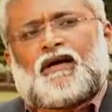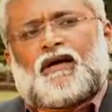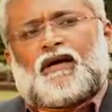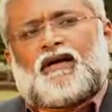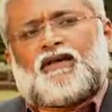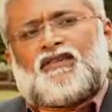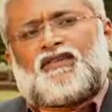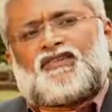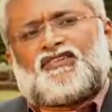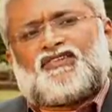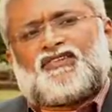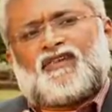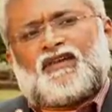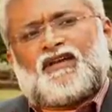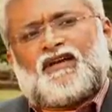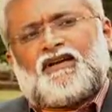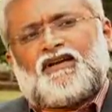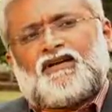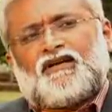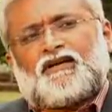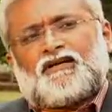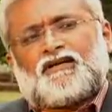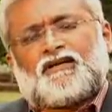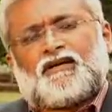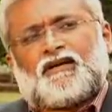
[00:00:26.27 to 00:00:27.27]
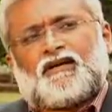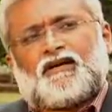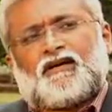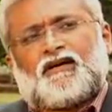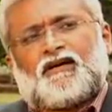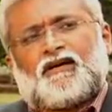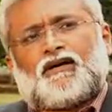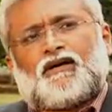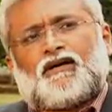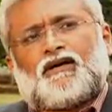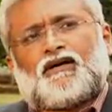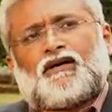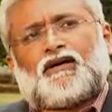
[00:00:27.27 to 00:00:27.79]
And the second
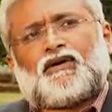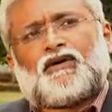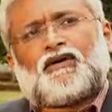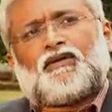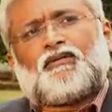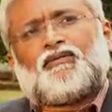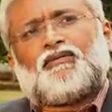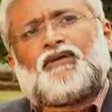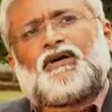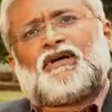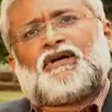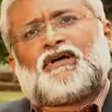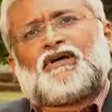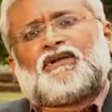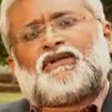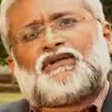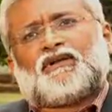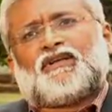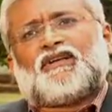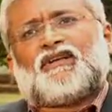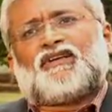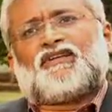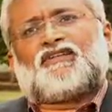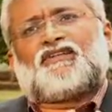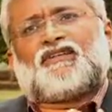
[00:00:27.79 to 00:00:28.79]
thing